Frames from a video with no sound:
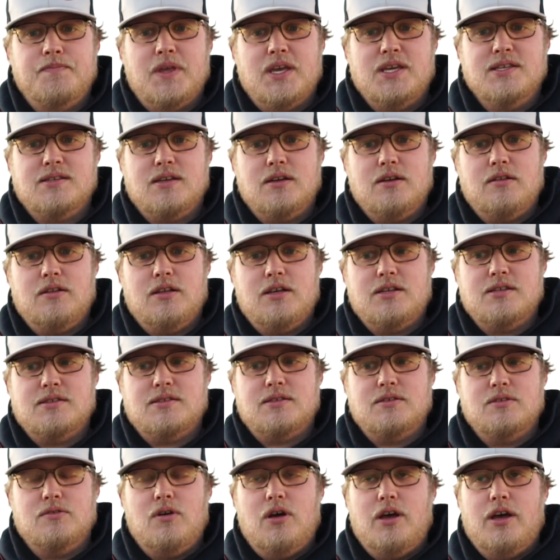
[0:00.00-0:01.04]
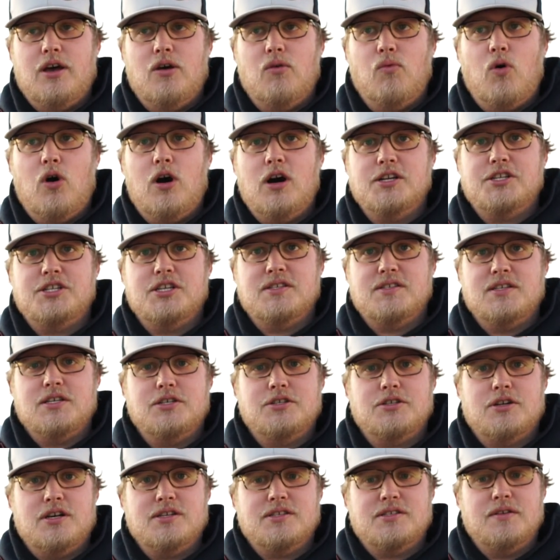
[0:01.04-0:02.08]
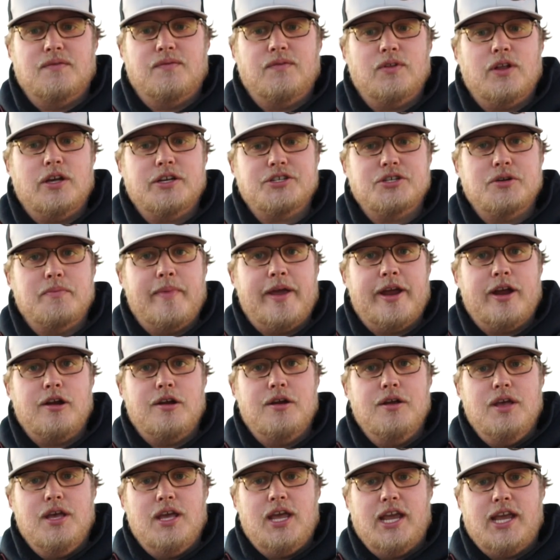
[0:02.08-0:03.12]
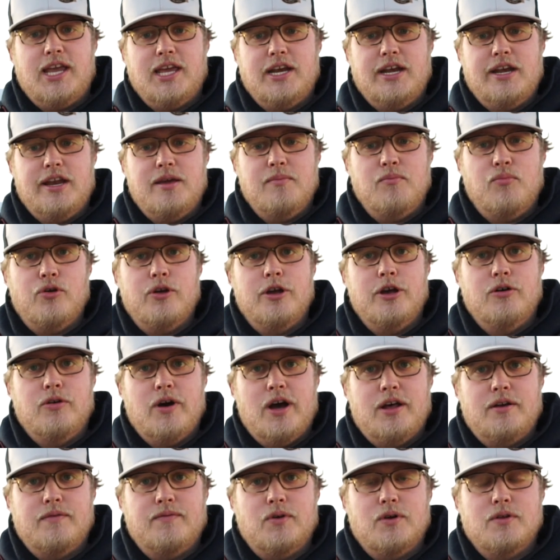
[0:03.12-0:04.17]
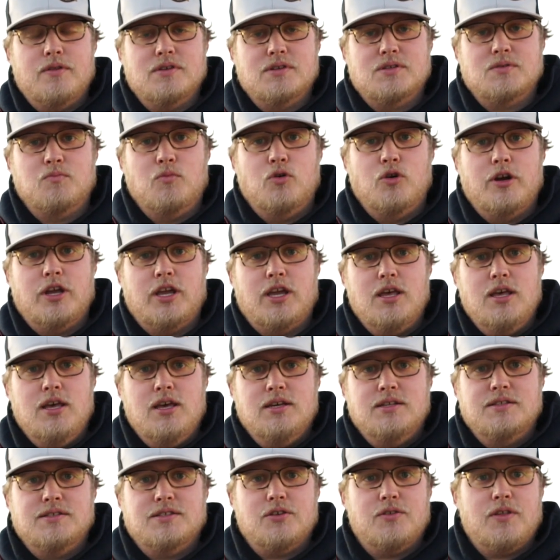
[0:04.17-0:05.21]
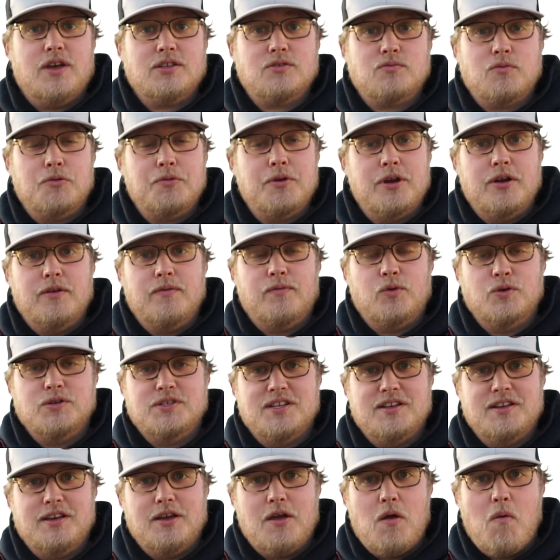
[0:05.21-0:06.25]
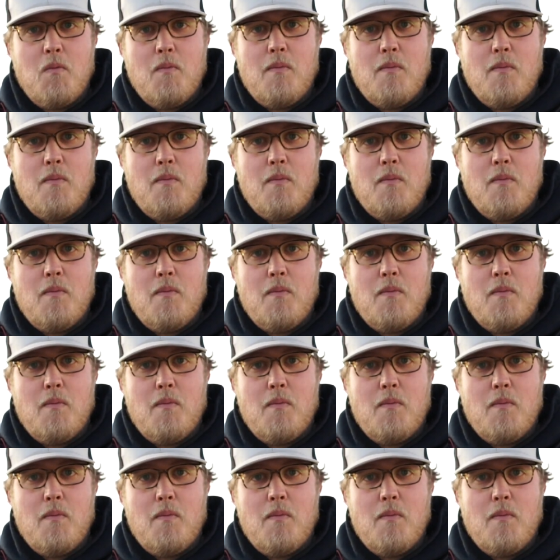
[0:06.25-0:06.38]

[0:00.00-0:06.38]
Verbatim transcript: He's going to let us uh, watch as he tries to flush a mare and get an embryo out of her this morning. So that's what we're here for today.